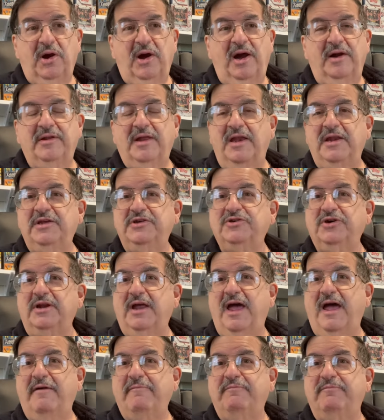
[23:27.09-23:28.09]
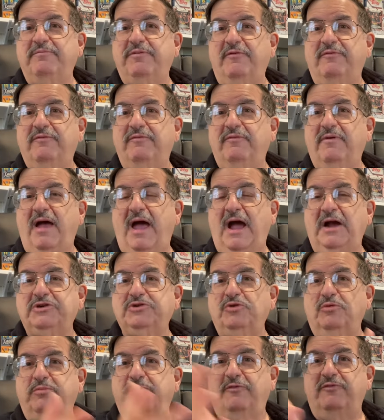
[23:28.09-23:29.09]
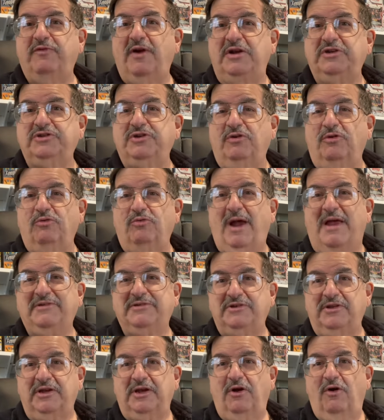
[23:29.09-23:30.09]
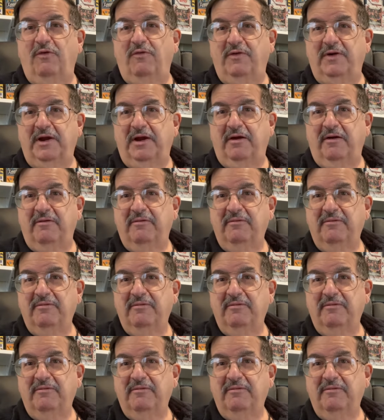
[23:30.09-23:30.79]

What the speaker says: And then he's going to have actual professional wrestling over there.